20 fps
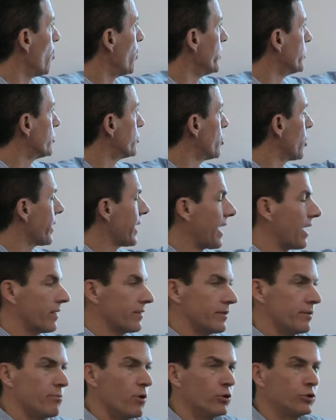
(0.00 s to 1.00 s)
which took
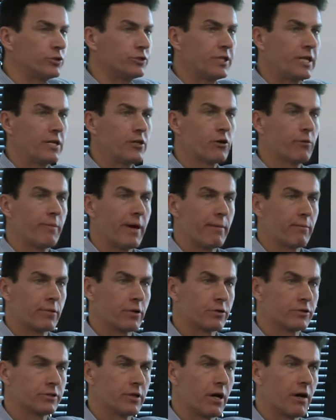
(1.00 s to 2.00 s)
out the most senior
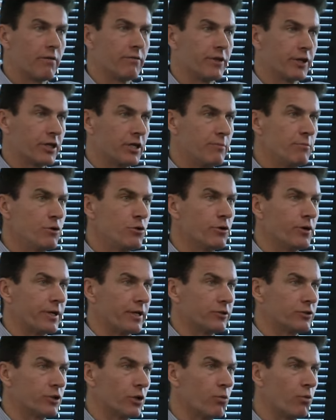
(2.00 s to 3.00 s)
members of the
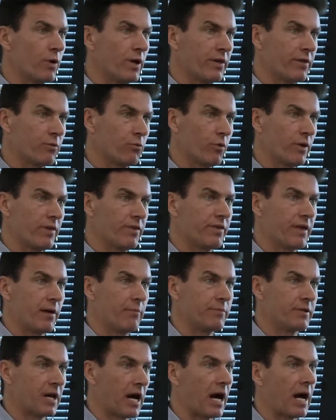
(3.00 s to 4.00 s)
community. So with, with
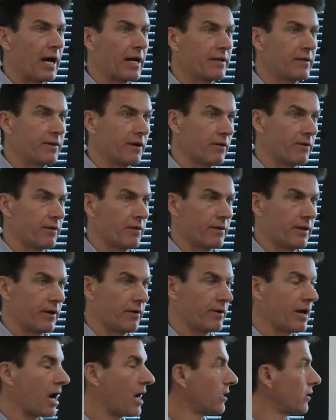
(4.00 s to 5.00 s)
them died their,
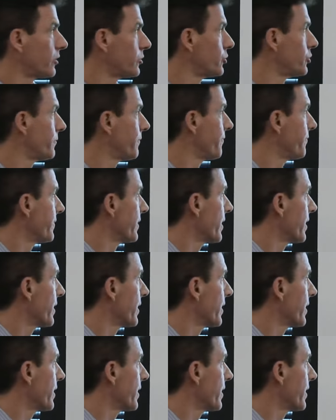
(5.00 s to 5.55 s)
their knowledge.